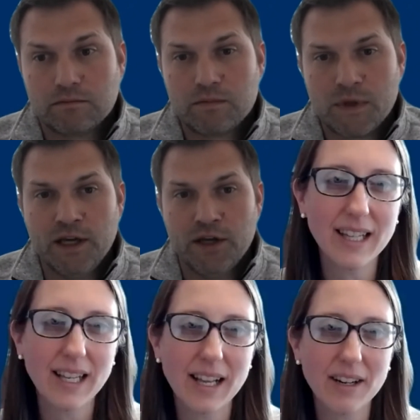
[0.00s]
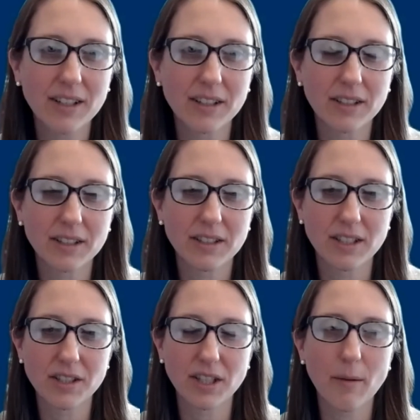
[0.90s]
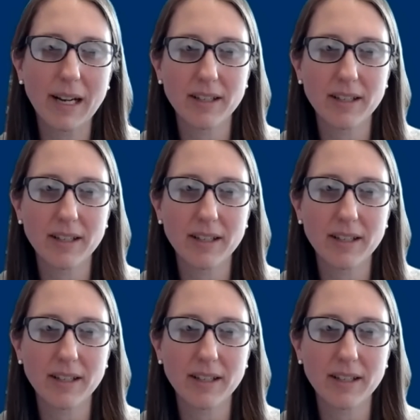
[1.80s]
Yeah, I think the editor, just to go back